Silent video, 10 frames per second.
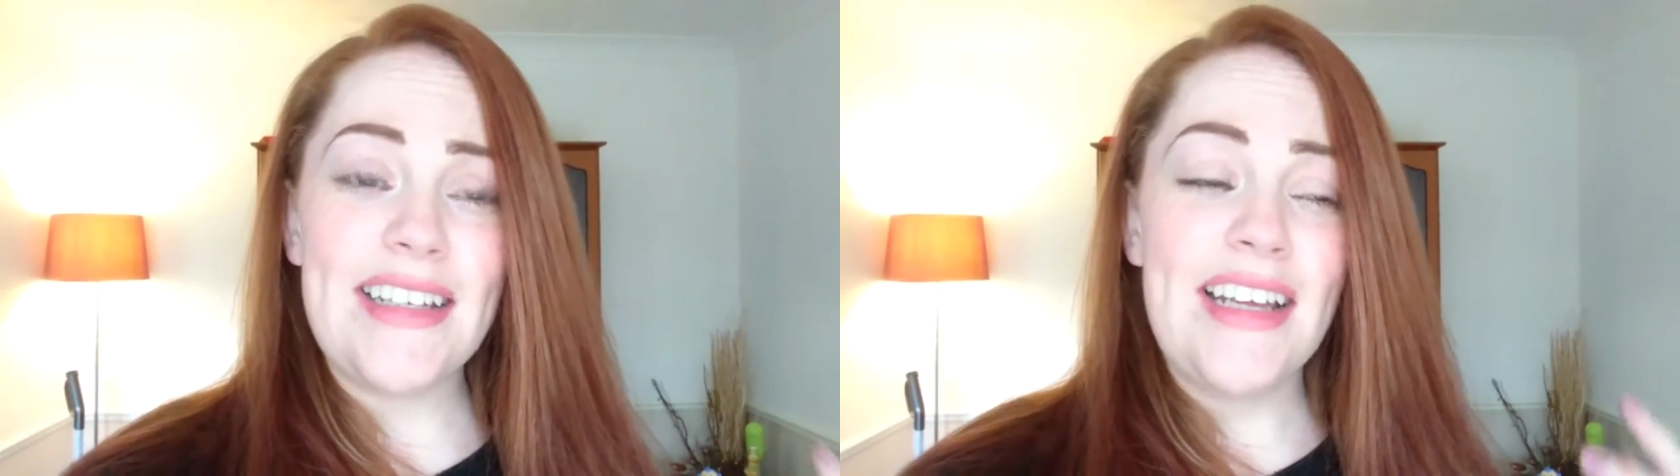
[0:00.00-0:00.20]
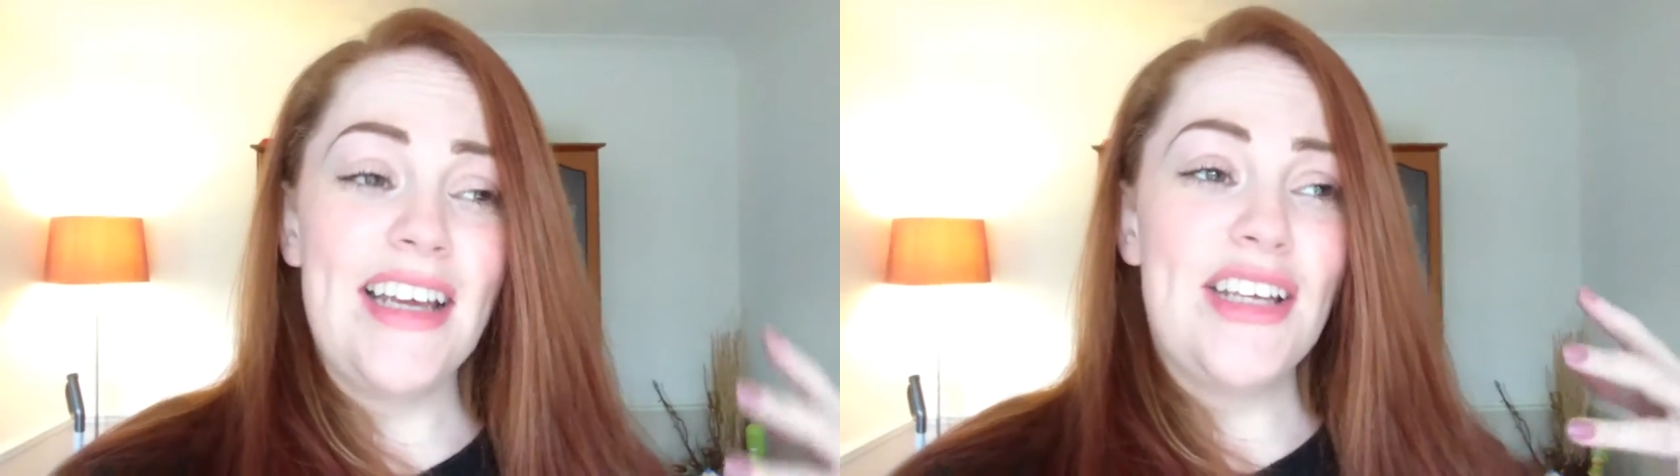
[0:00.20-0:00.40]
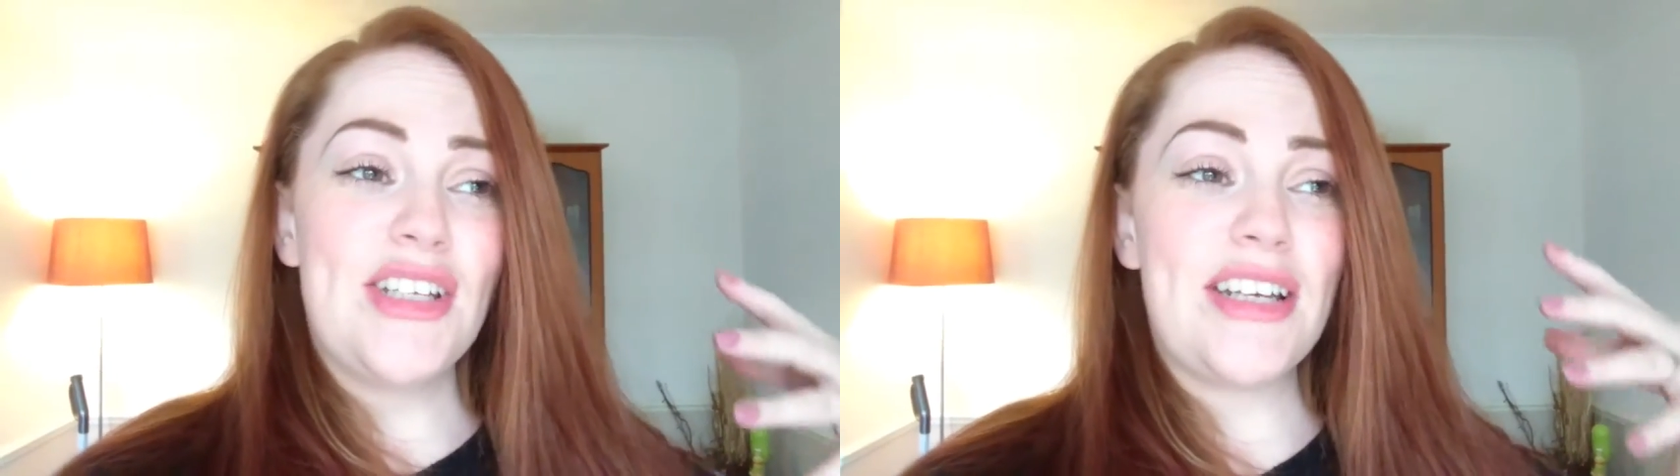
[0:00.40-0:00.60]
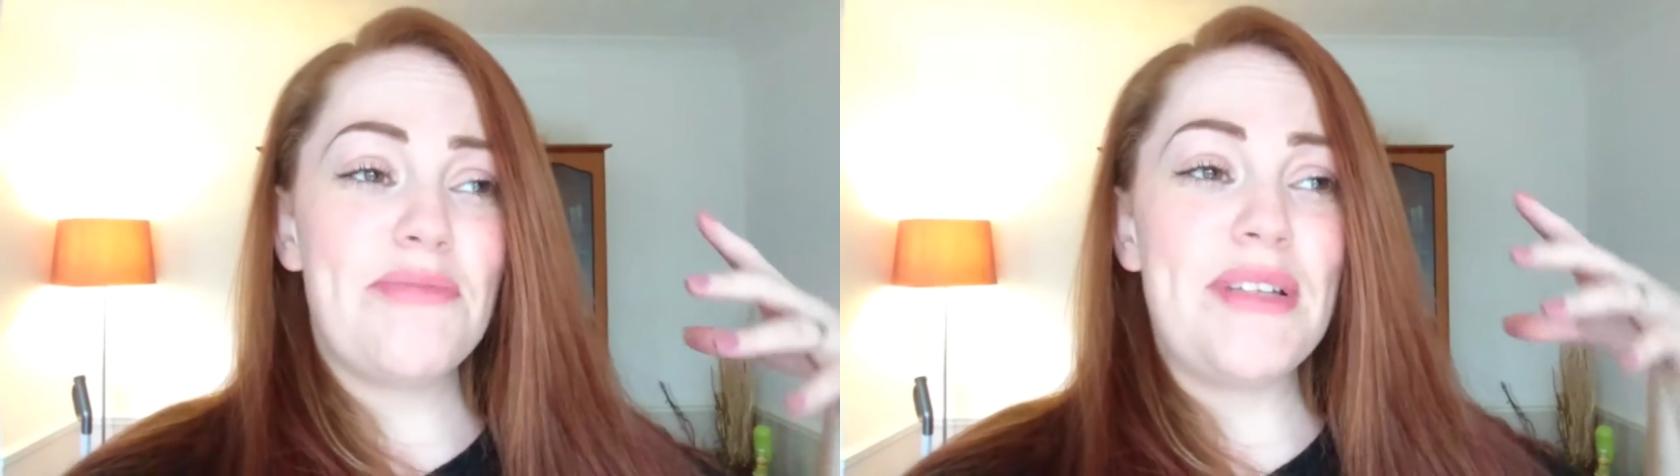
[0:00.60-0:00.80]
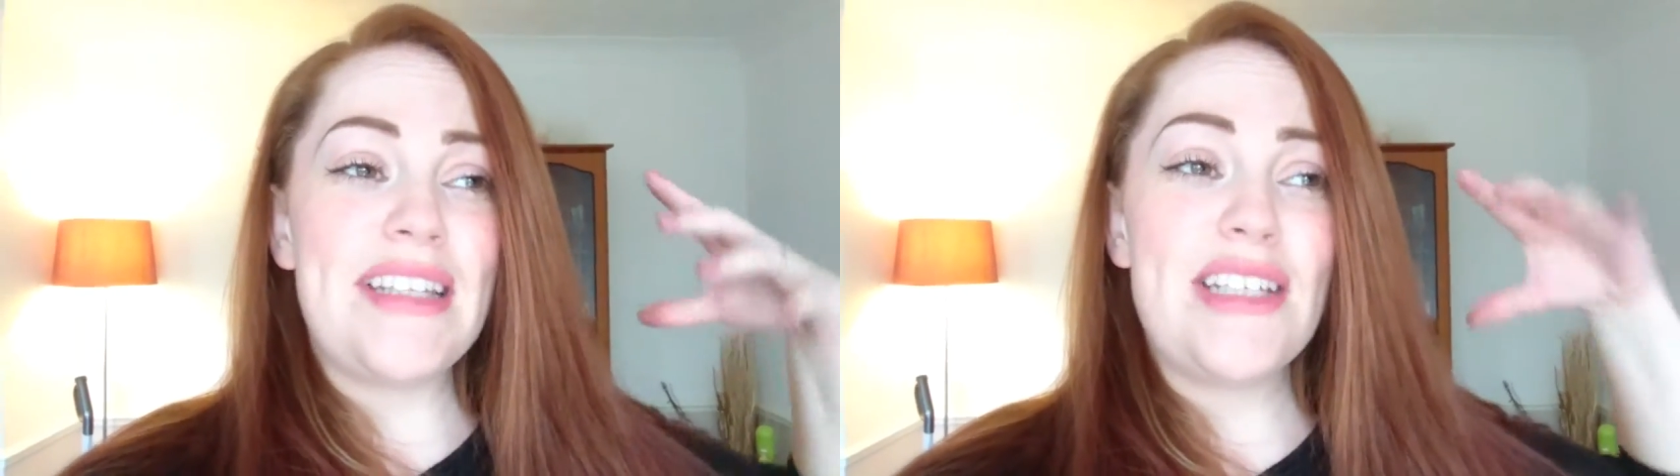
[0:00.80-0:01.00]
and she
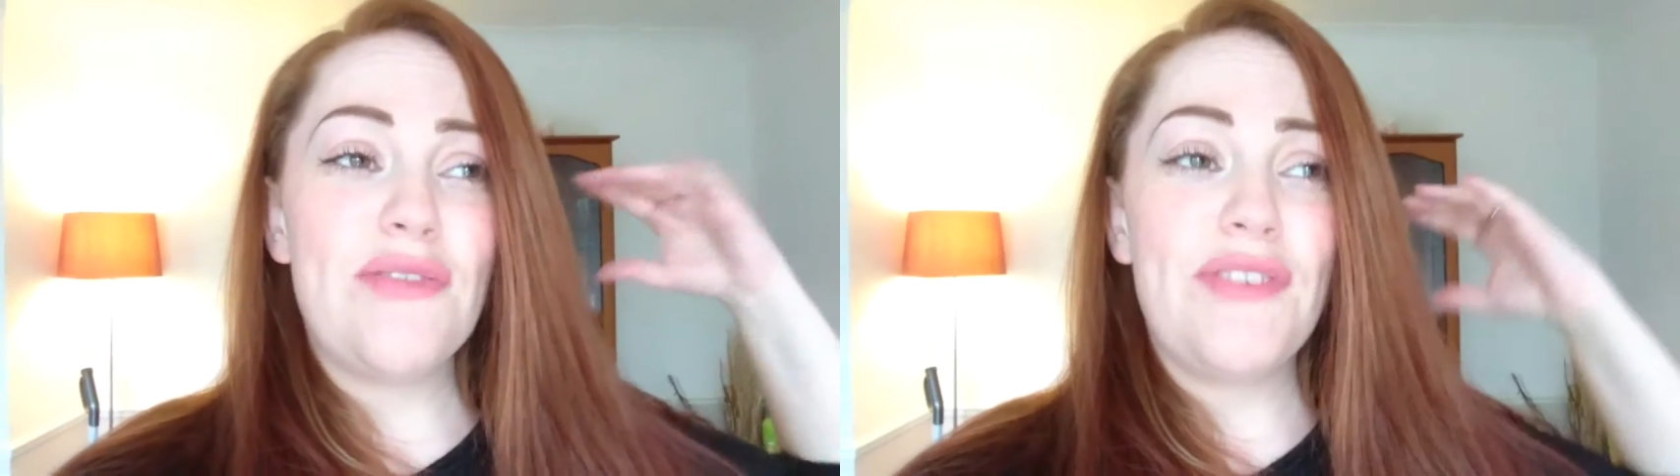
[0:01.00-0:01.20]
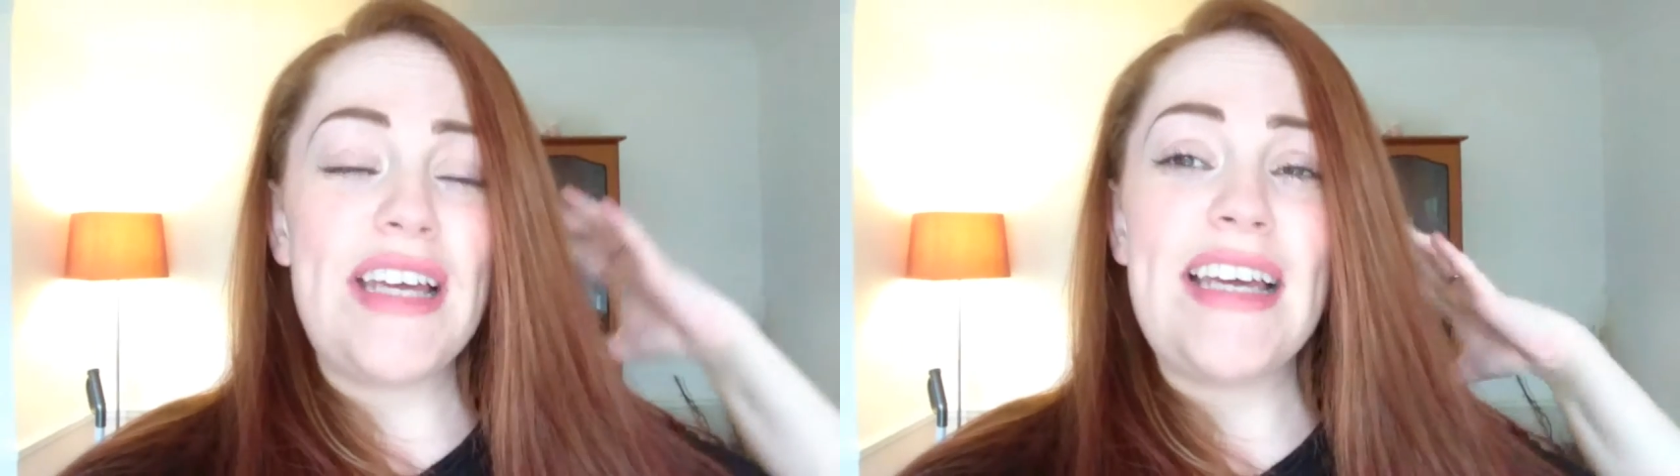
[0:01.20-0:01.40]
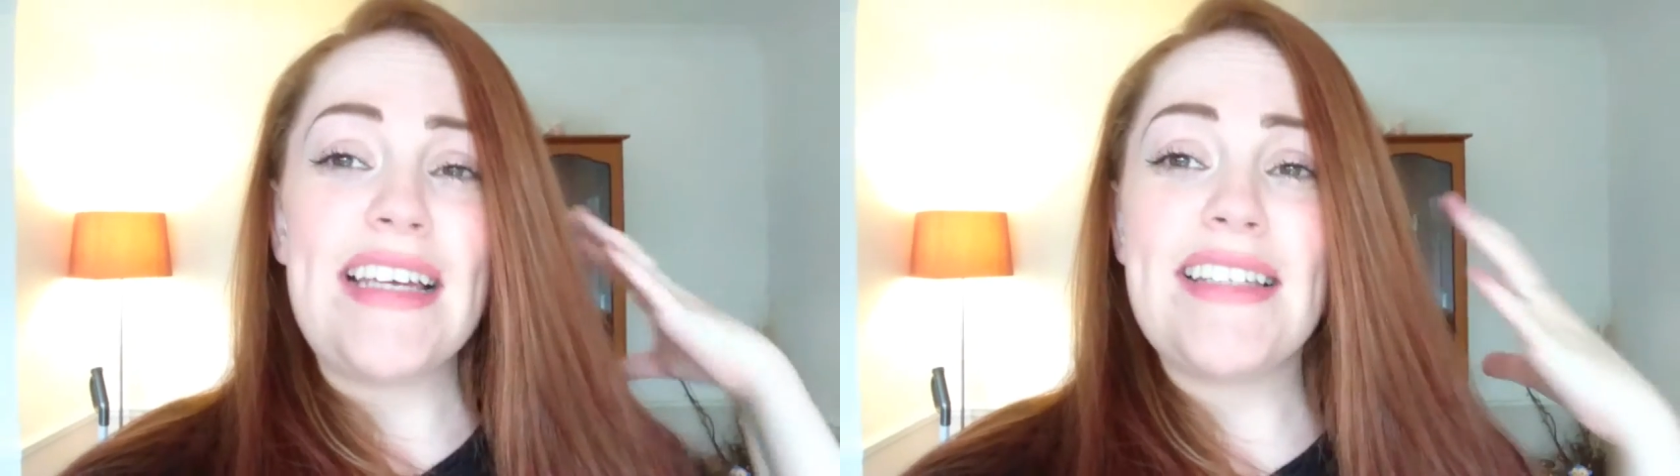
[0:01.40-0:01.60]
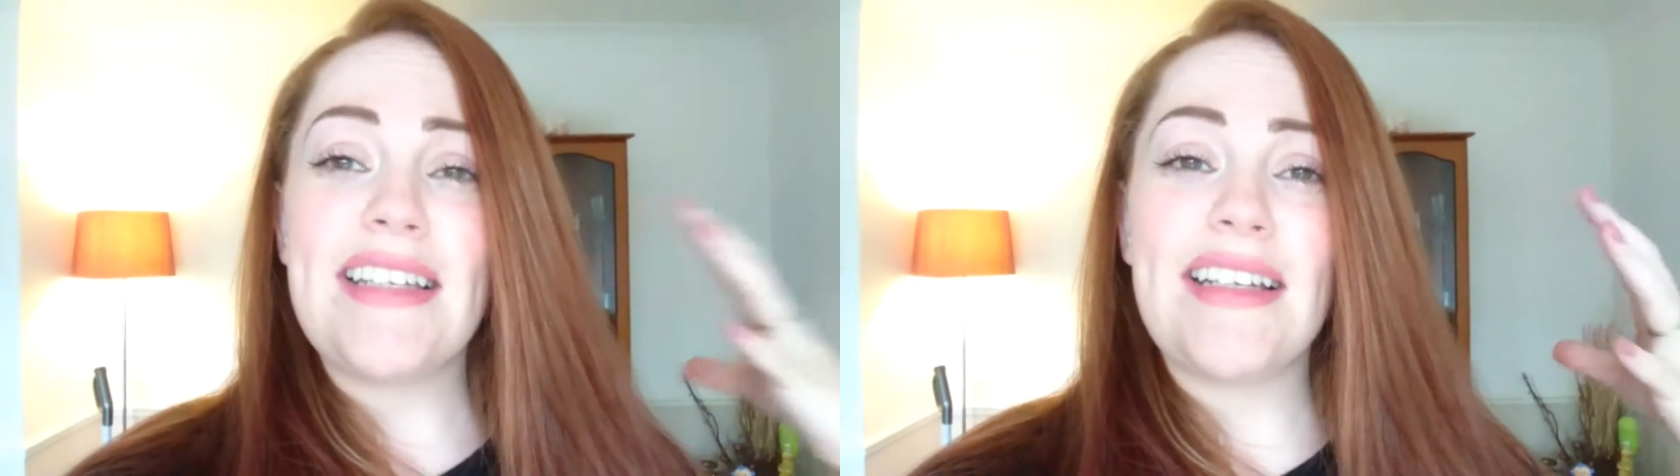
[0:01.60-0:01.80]
gives me this face,